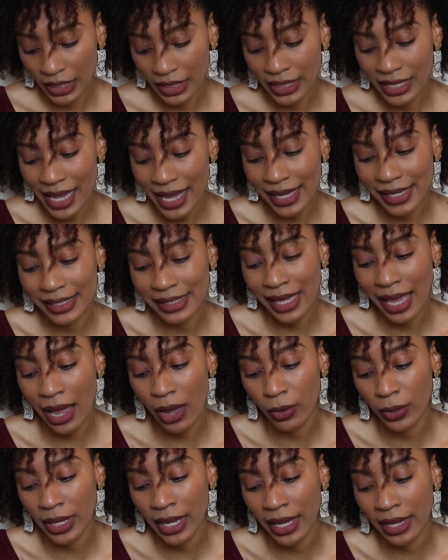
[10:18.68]
Yes,
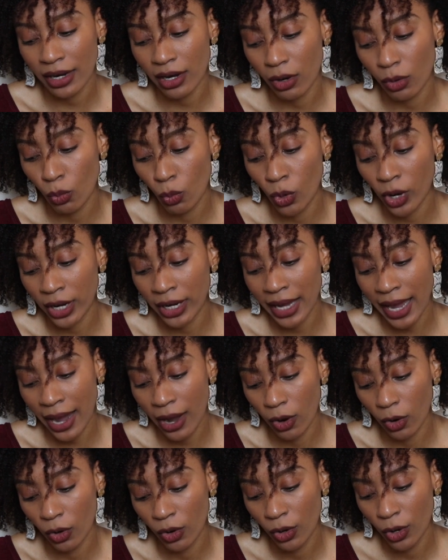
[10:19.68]
how can it work
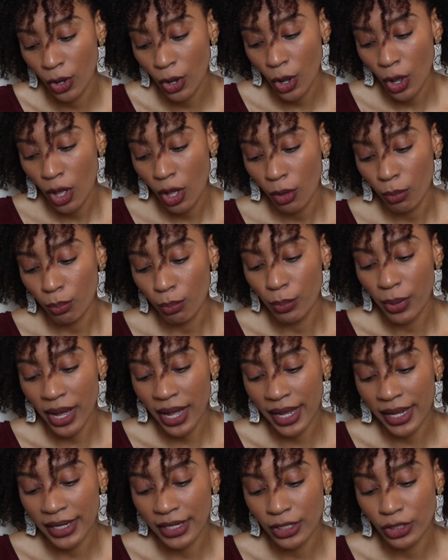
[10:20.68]
out?
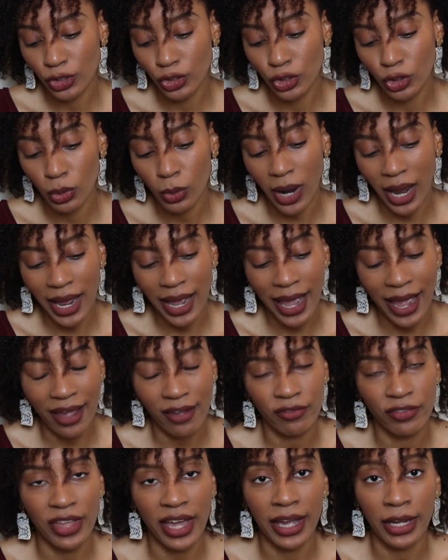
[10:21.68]
But do I
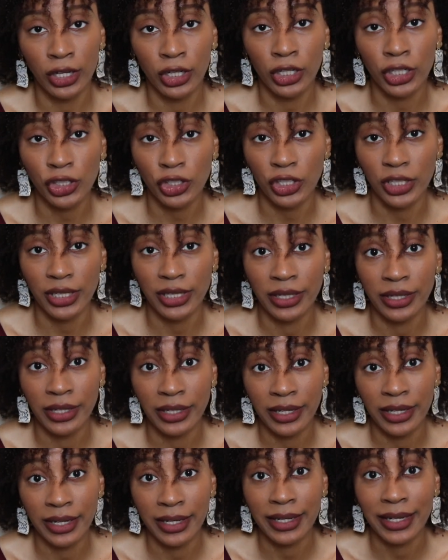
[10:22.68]
have that cushion
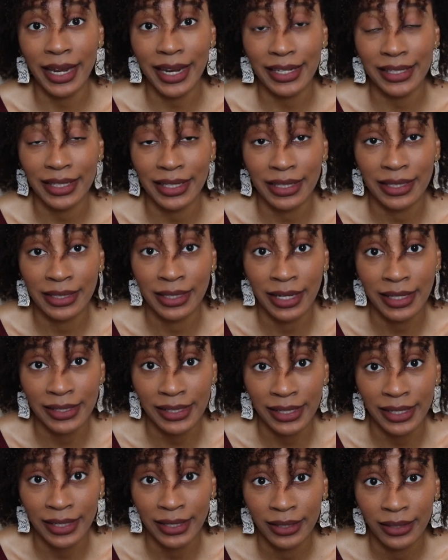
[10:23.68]
in case it
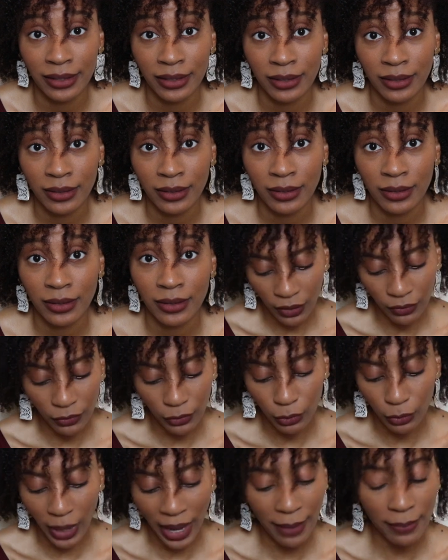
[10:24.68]
doesn't? If
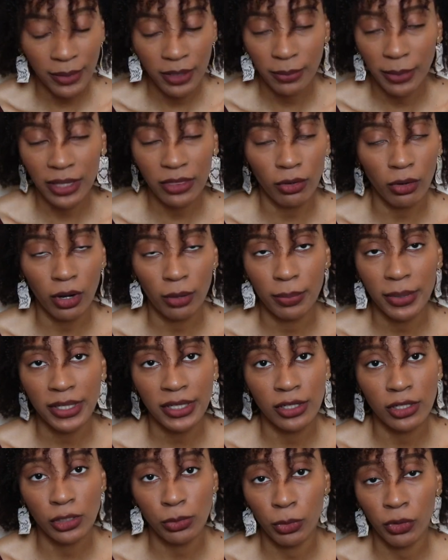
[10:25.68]
you happen to make the wrong
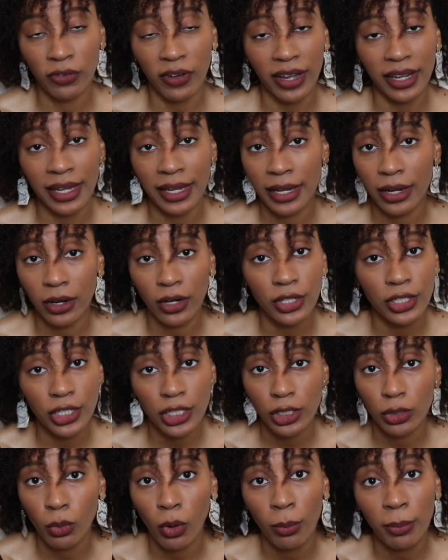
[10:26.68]
business move, I can guarantee
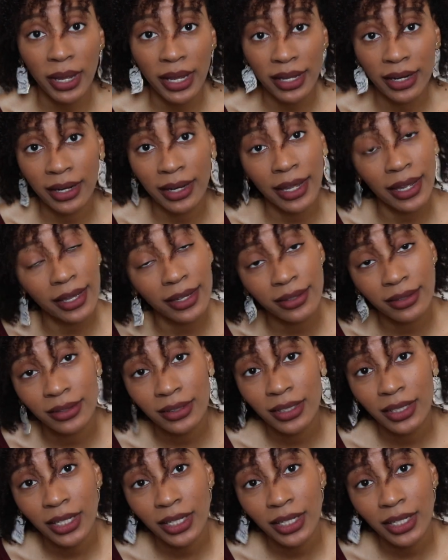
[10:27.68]
you won't make it again.